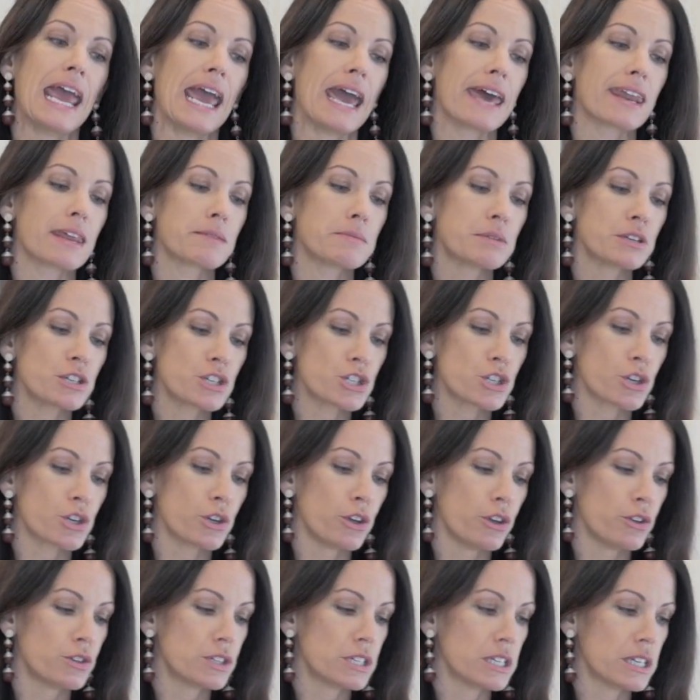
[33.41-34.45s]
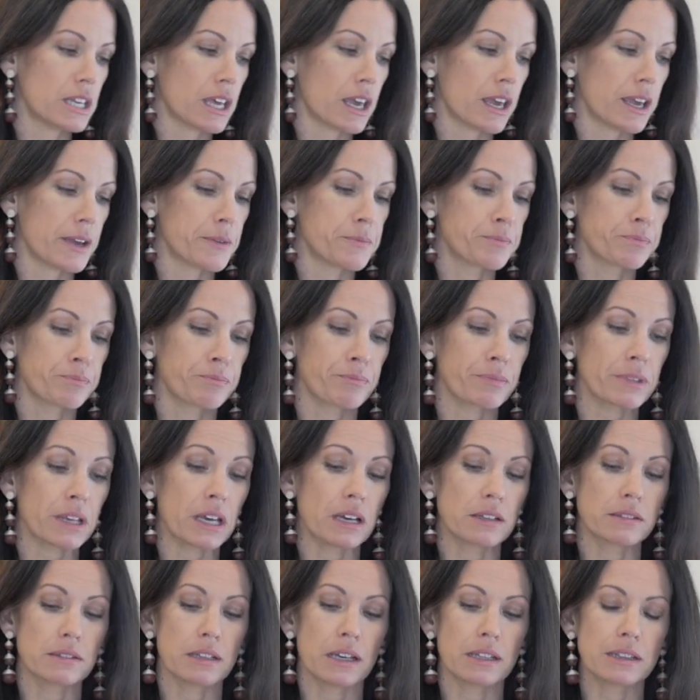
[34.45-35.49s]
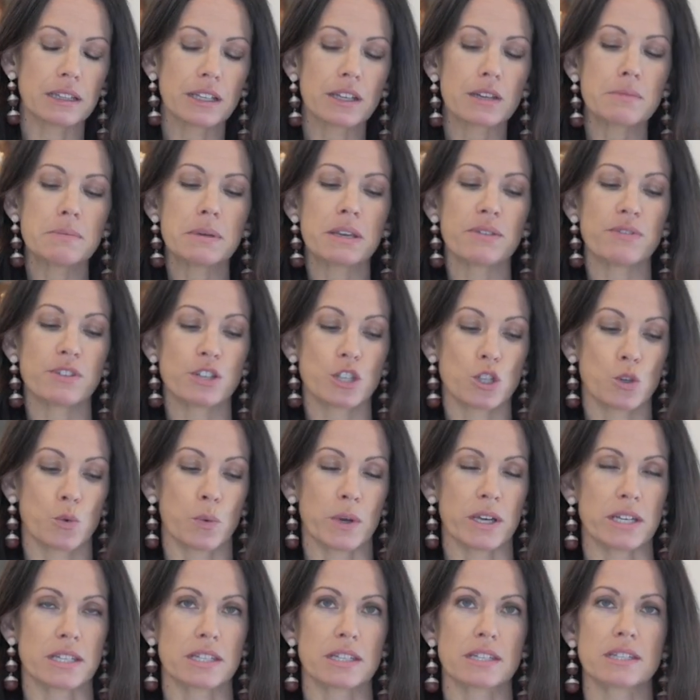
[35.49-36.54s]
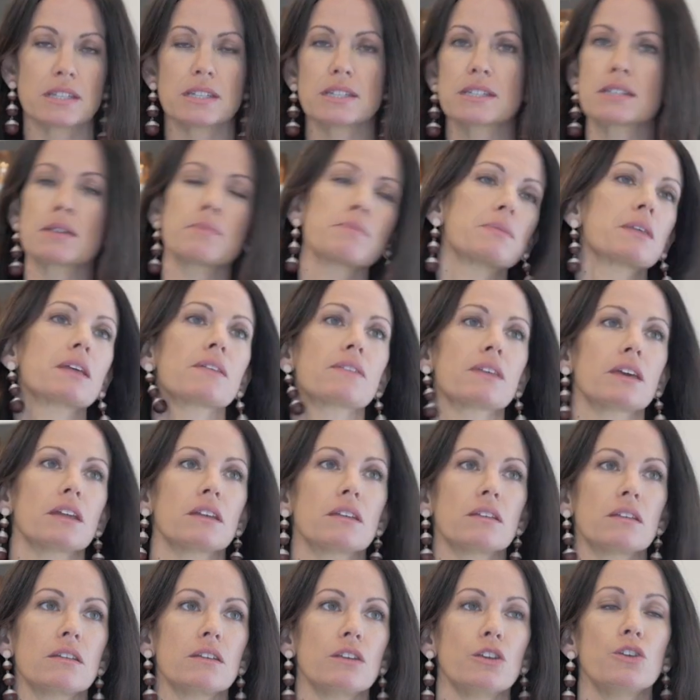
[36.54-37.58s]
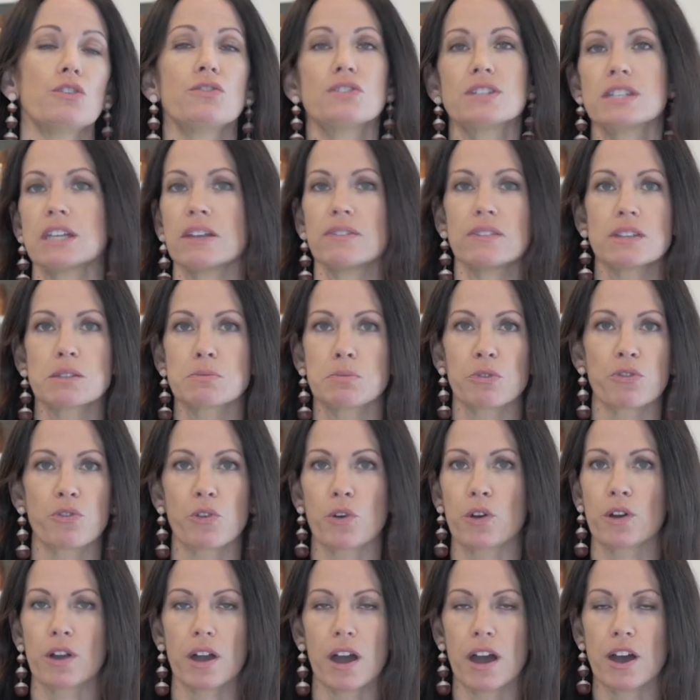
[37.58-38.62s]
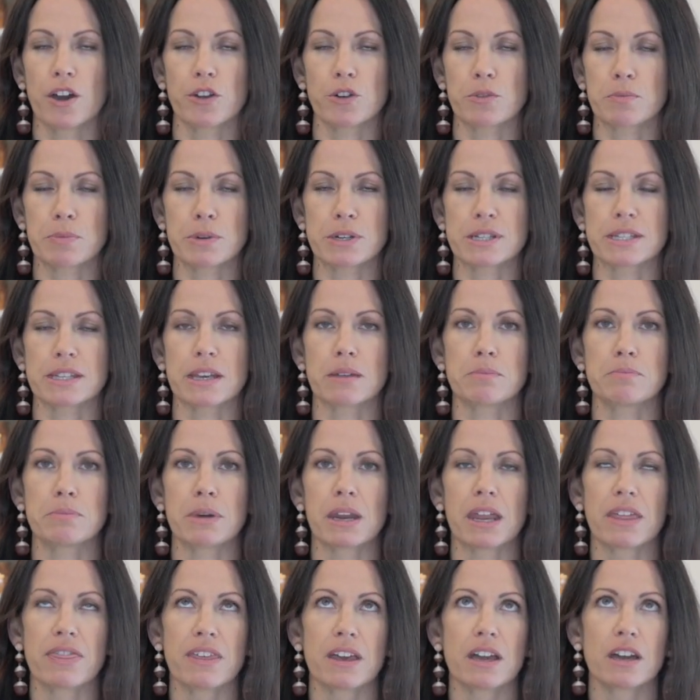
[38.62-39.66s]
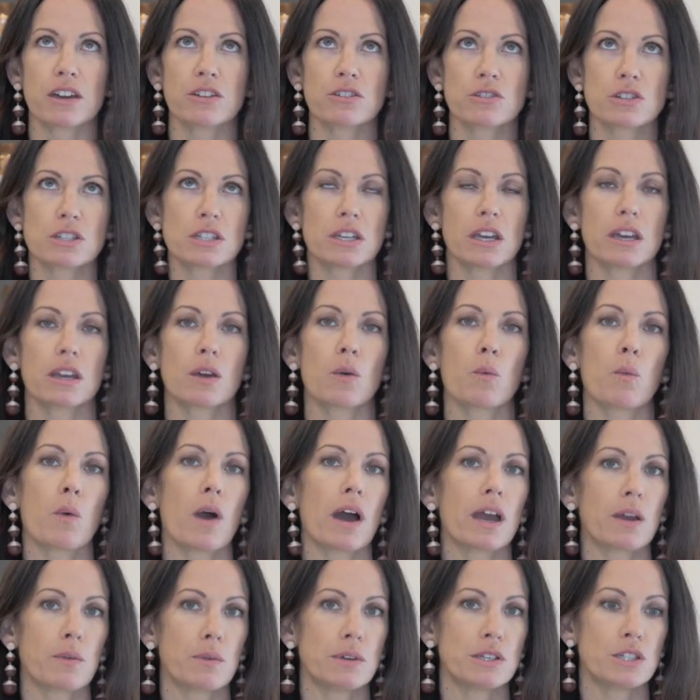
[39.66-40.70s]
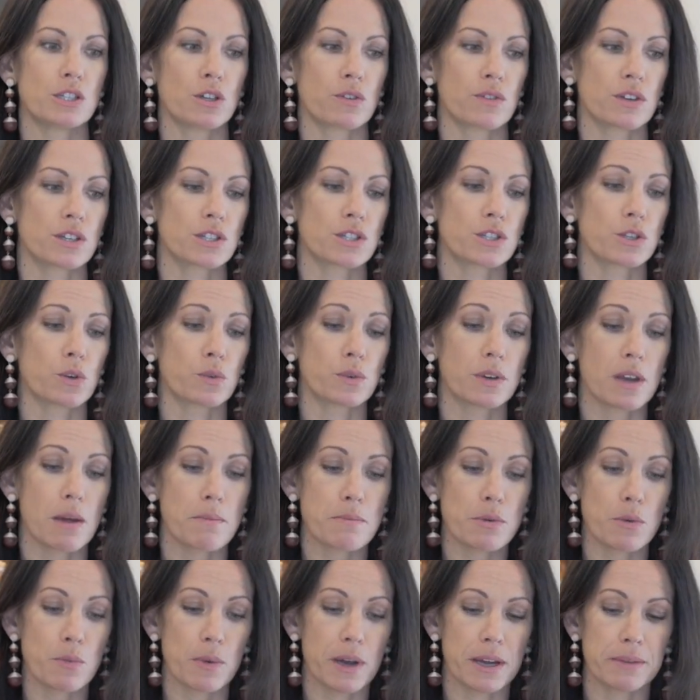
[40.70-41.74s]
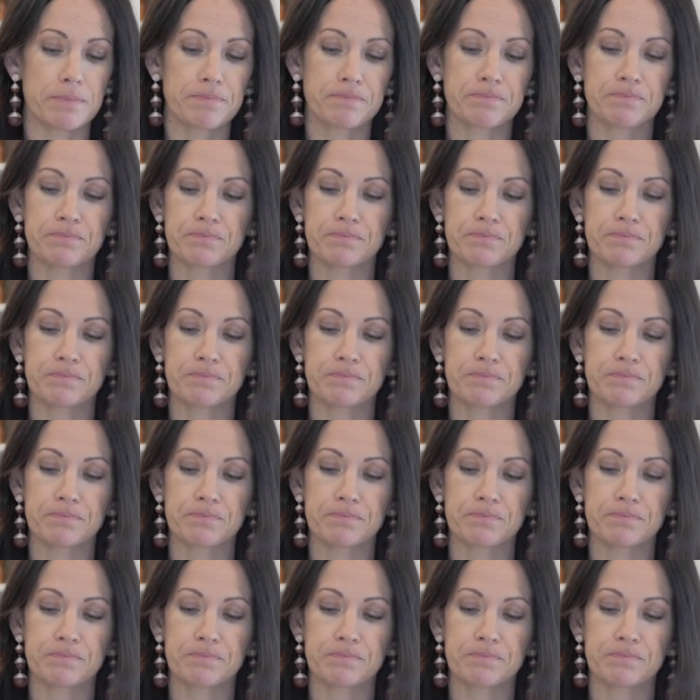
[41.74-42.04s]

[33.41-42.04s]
And I'm gonna show you today a little bit of a twist. This is something that you've seen this before 100%, but I think understanding why we do this. So number one,